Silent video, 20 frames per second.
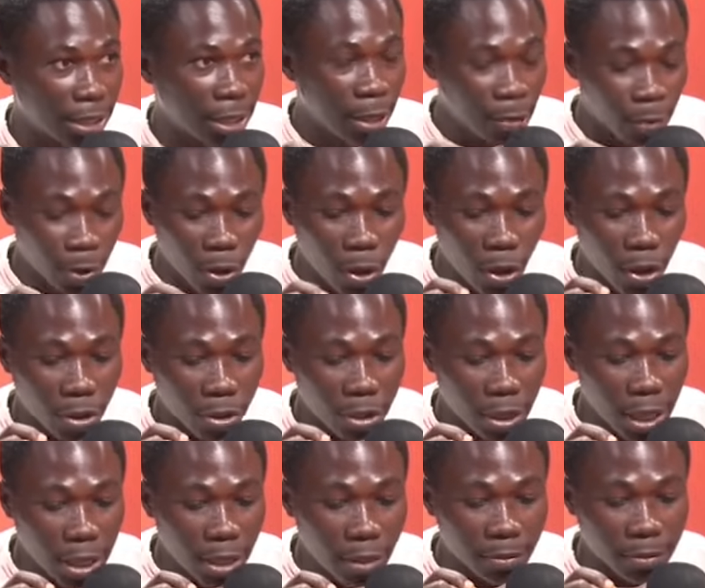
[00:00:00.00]
because
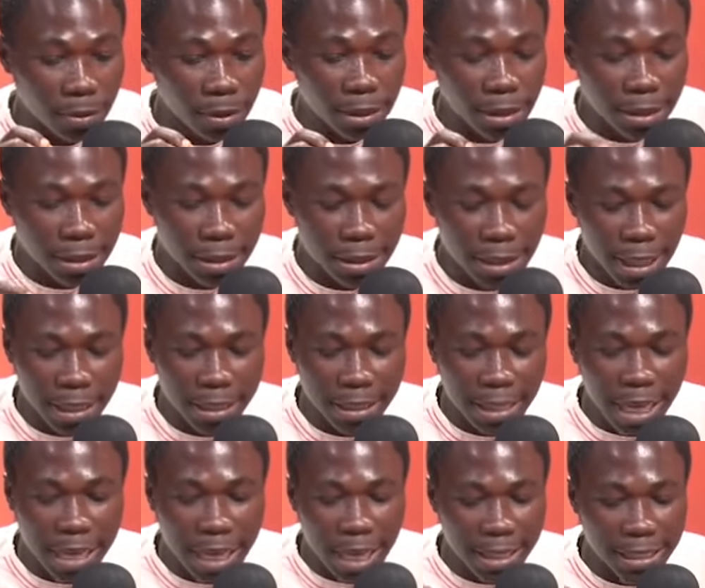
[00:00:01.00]
say
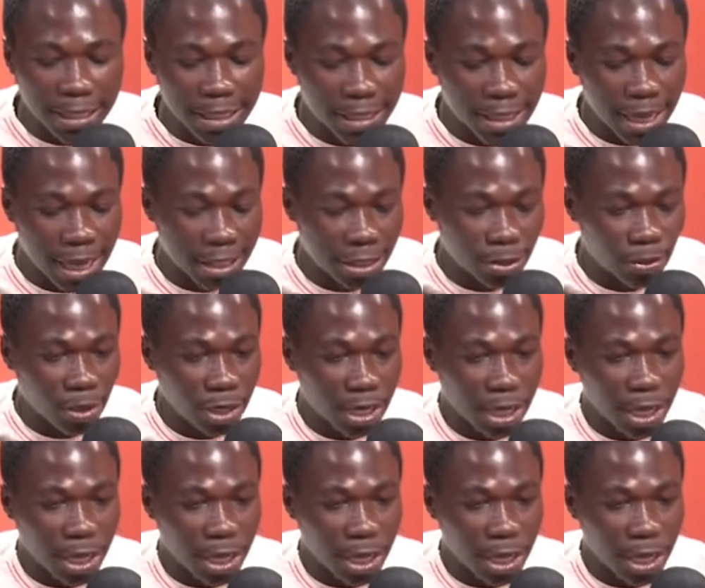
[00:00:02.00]
yeye exercise you na e